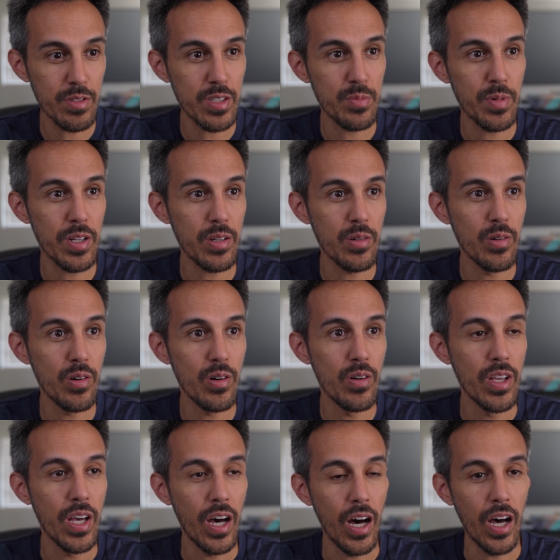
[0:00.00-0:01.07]
is pretty cool.
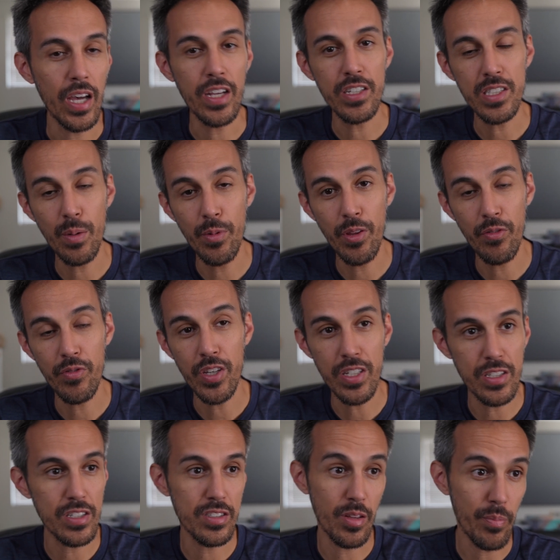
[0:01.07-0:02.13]
Here's some of the
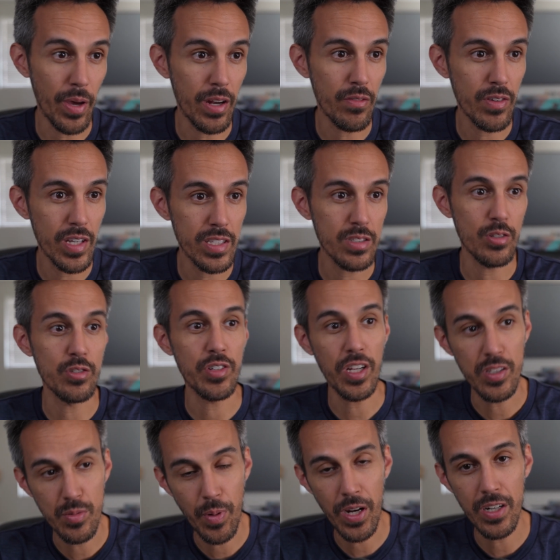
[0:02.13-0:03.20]
features and the benefits of
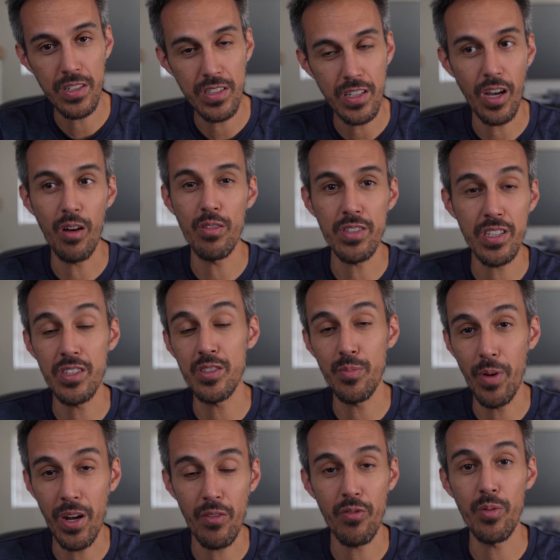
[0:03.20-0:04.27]
transparency. Obviously, this
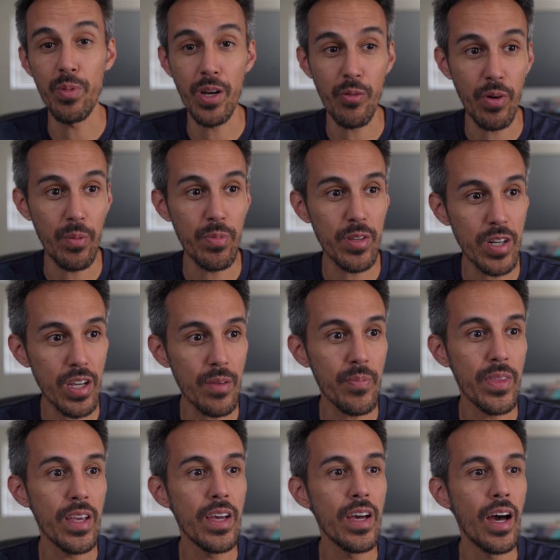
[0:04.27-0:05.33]
benefit being
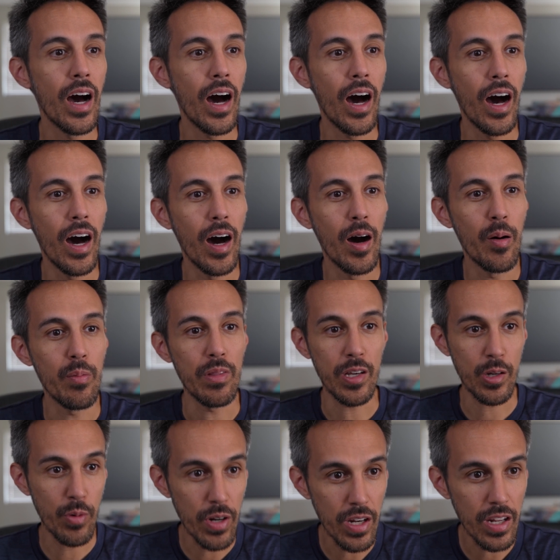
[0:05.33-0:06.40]
Web3.
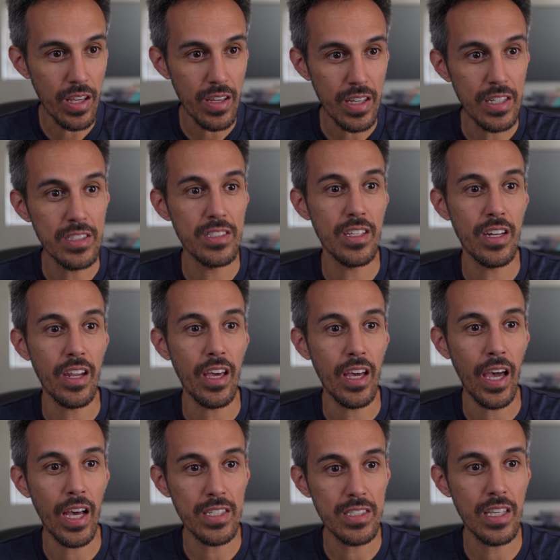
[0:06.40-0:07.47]
Liquidity, instant
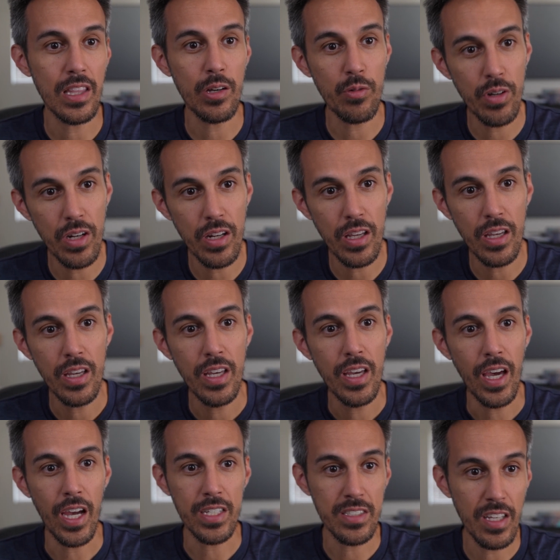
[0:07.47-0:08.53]
asset liquidity,
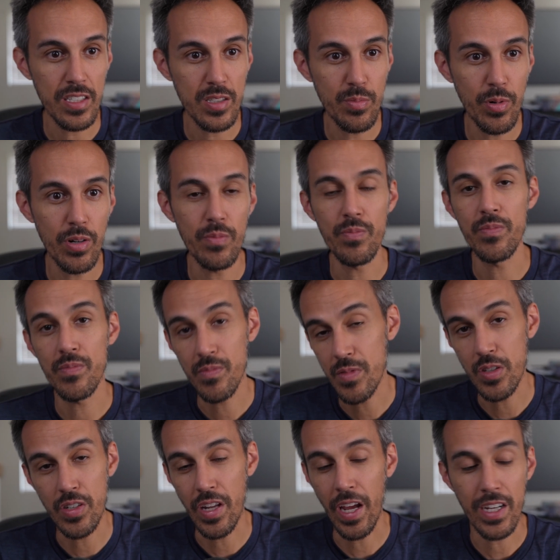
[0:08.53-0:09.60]
accessible.
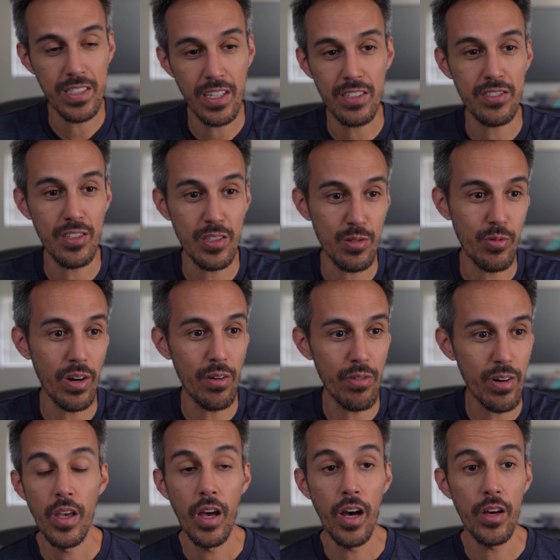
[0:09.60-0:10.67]
You could access this
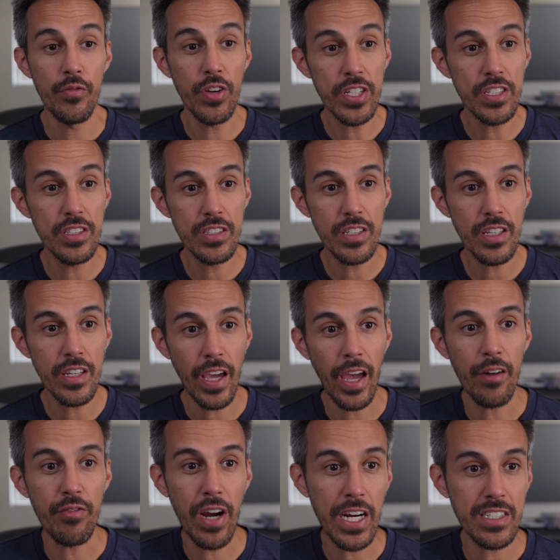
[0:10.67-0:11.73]
wherever. Efficiency
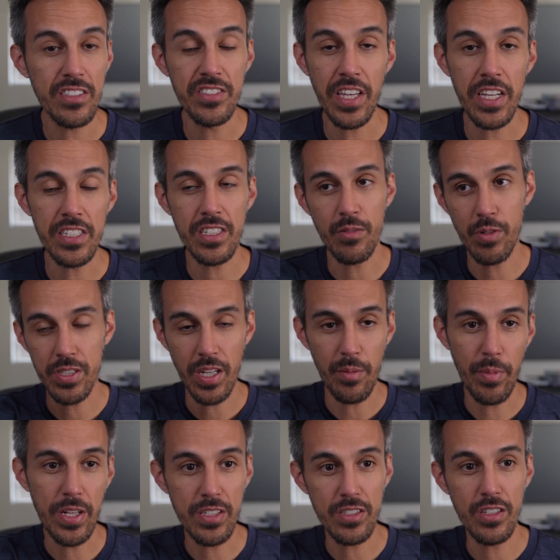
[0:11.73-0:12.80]
and fractionalization, which I
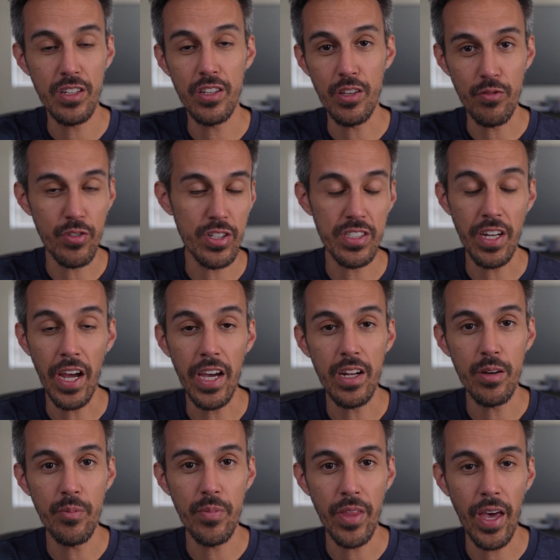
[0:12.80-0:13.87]
mentioned. If there's an
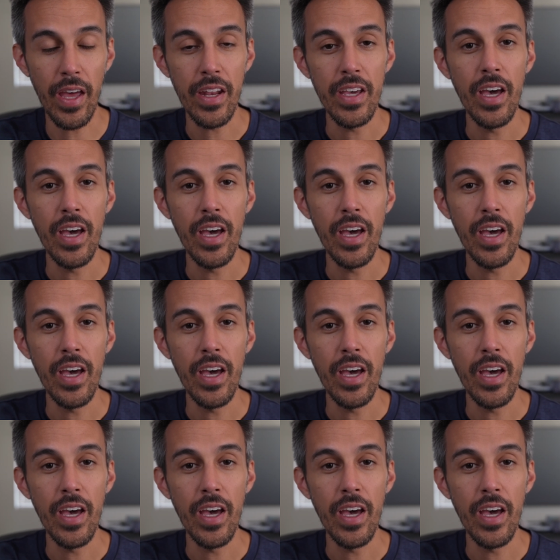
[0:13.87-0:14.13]
item that